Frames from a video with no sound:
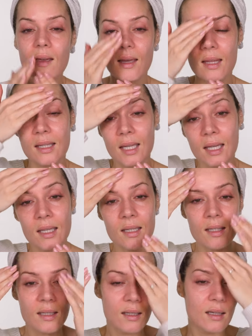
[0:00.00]
and
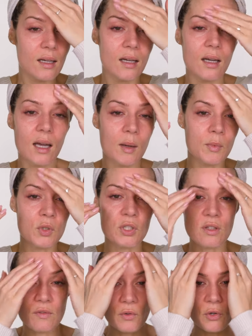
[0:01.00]
then up
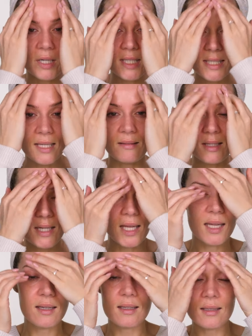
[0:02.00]
onto the forehead and down the
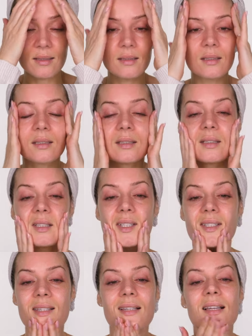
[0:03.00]
neck.
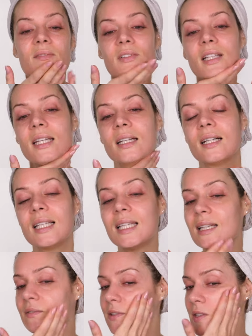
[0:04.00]
It's lovely. I
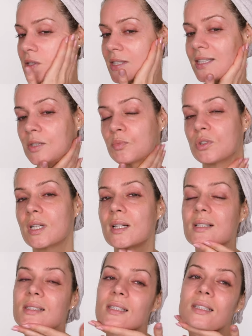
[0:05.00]
love using these
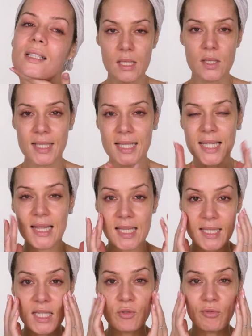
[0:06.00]
products. So as I said,
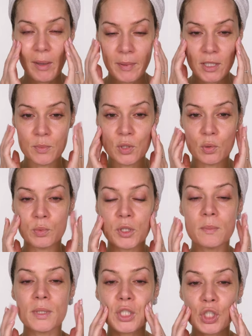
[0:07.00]
this is rapid
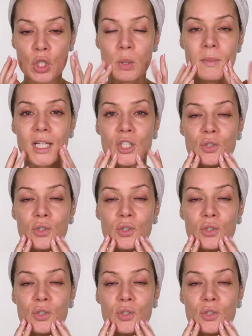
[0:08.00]
absorption, but do make